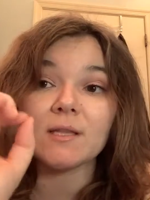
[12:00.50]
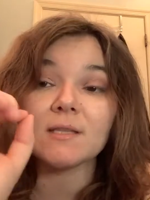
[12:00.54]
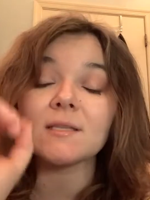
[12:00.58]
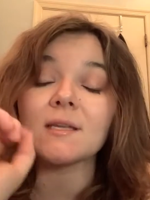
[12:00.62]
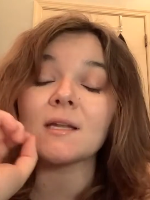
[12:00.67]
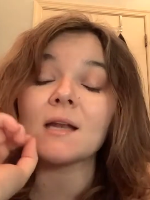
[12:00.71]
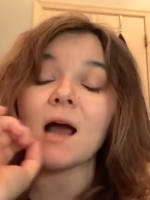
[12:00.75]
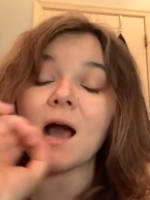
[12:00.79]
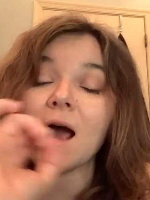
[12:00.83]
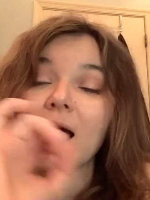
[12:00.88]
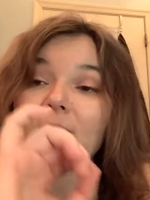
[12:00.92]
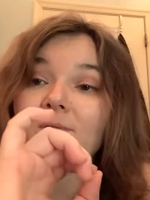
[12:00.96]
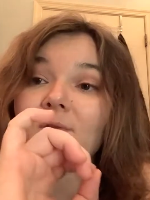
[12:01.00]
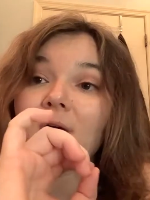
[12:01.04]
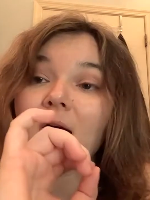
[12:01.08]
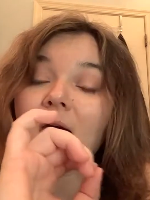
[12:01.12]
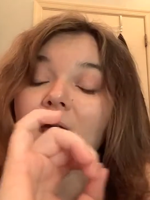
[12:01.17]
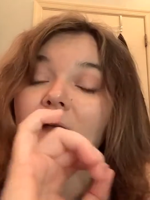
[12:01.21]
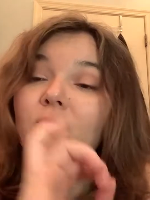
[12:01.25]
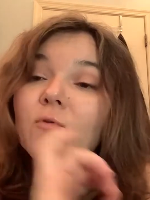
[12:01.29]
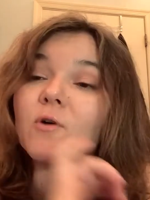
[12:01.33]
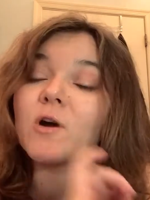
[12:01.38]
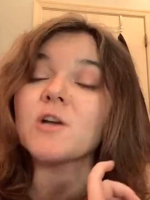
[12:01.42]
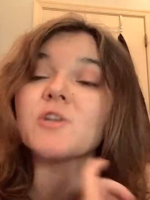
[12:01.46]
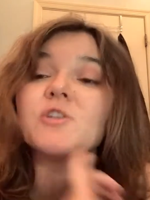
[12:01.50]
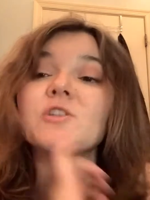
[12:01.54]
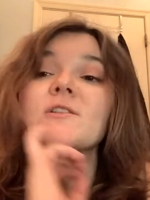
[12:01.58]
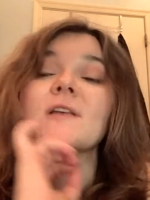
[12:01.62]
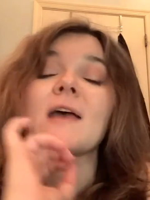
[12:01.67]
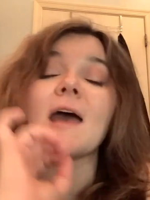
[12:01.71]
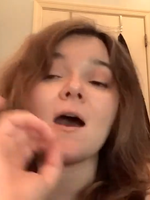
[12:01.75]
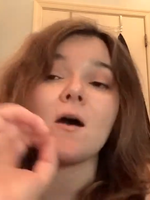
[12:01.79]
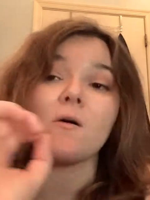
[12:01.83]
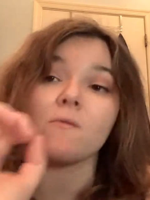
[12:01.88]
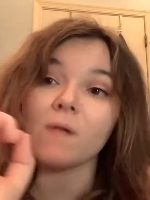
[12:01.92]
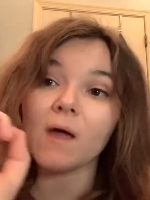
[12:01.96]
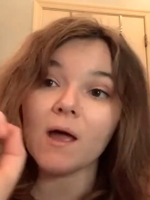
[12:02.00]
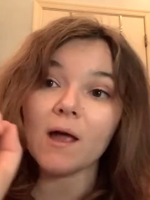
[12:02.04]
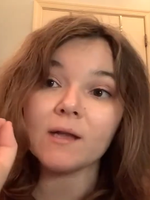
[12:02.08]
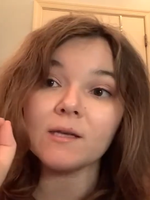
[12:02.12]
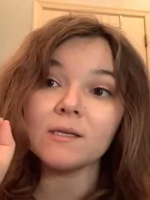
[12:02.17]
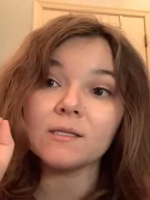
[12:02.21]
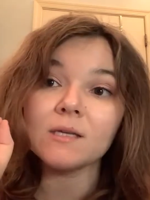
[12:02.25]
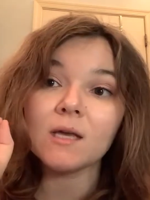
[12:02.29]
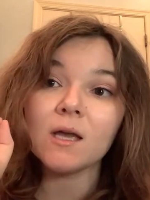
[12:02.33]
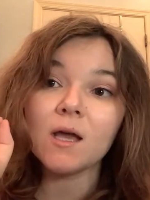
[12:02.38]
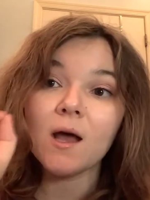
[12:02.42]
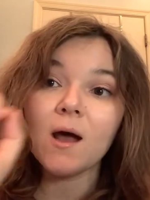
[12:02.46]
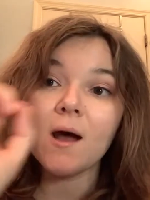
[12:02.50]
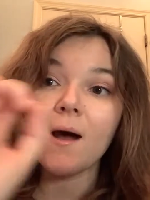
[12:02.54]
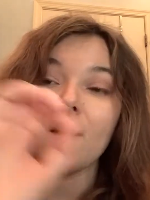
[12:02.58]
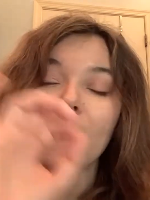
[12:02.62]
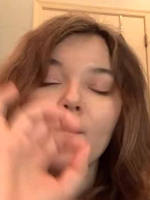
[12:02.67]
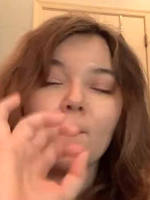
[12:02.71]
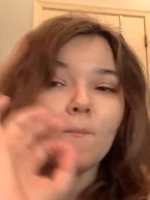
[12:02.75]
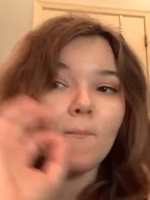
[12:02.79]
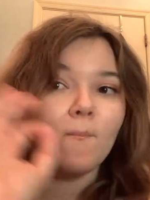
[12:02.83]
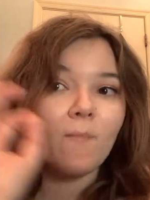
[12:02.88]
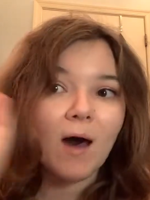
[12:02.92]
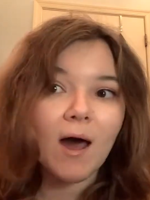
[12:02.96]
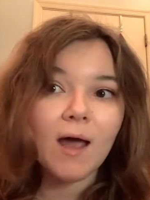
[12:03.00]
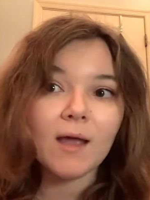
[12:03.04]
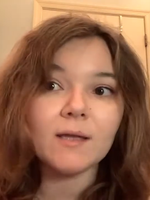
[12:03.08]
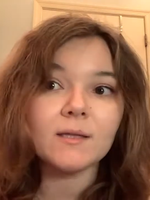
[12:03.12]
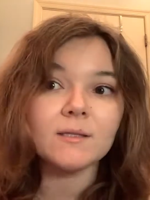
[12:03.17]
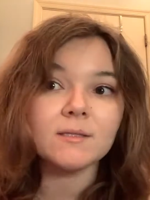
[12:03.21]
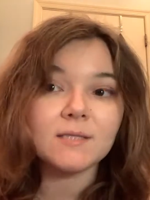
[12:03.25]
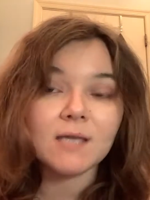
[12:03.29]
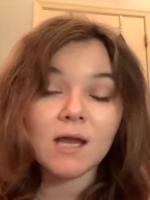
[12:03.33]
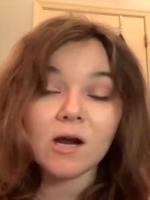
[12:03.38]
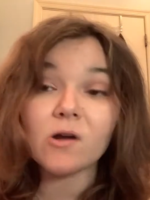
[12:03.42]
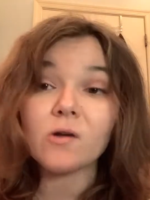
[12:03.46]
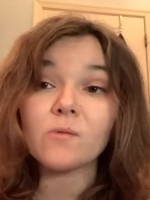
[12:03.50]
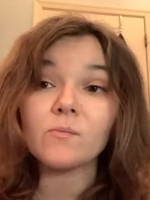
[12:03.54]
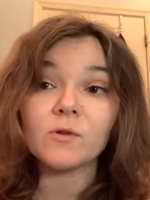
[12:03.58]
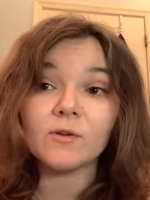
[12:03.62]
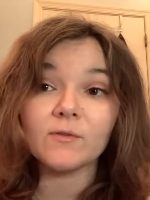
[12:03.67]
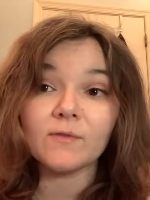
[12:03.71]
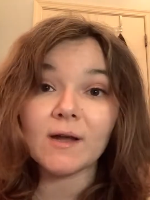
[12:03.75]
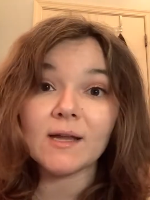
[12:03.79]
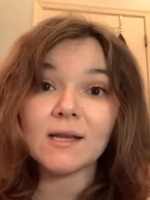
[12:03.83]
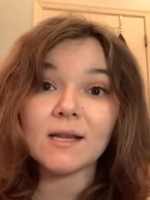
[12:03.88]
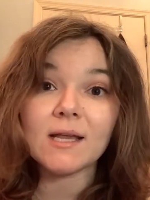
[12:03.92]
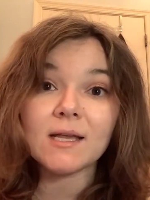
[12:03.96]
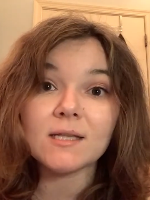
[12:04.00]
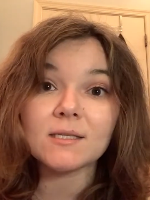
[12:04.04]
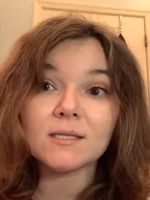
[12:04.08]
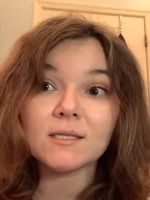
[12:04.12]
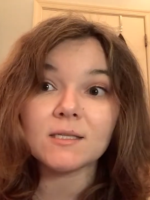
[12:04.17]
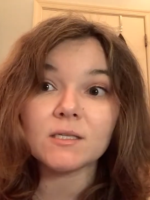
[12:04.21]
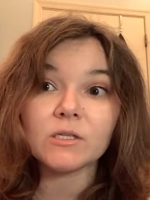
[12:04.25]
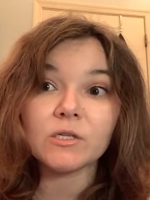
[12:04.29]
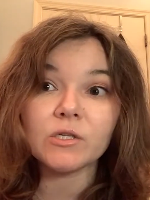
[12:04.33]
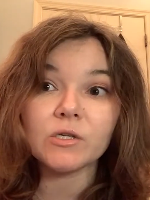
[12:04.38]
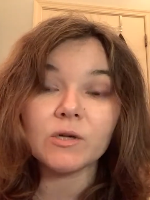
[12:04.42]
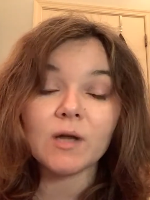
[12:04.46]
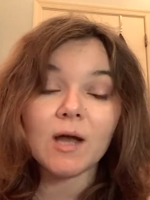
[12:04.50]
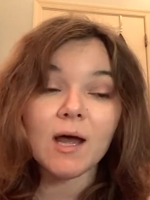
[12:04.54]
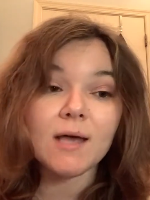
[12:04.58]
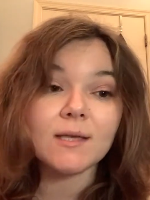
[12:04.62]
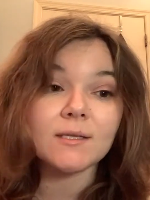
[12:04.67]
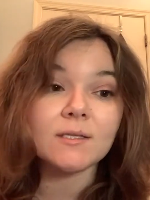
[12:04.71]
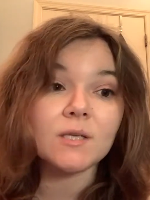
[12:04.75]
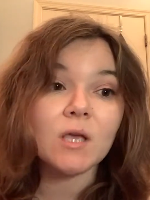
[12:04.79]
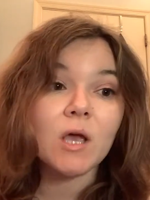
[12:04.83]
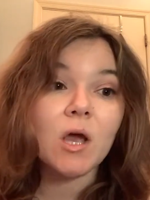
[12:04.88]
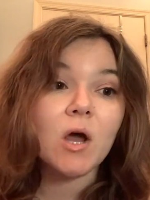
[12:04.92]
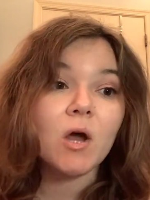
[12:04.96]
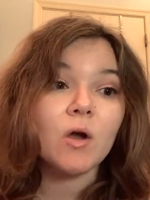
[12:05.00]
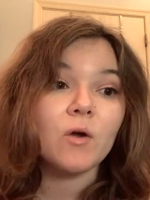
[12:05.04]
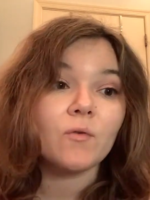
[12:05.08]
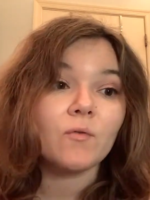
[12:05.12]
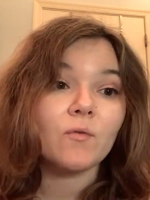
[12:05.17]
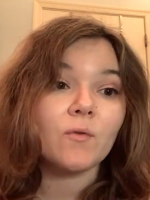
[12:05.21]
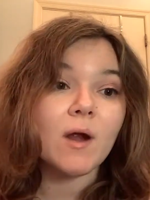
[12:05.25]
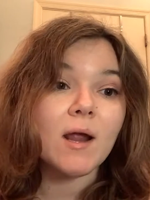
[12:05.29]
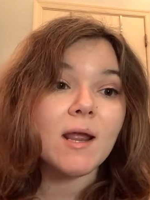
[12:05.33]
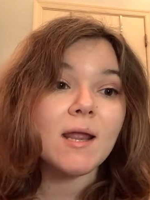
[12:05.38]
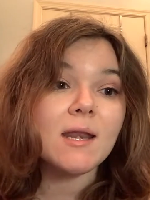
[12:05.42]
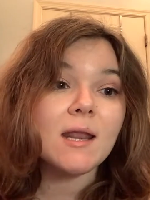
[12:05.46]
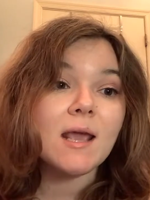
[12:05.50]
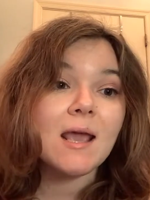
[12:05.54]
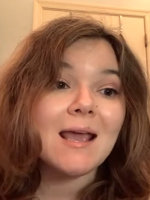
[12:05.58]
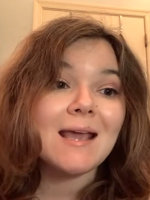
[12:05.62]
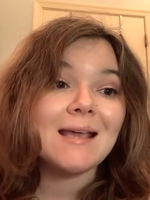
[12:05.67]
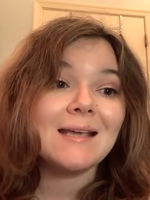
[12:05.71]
that I've had where I just outlined my terrible finances to you guys, right?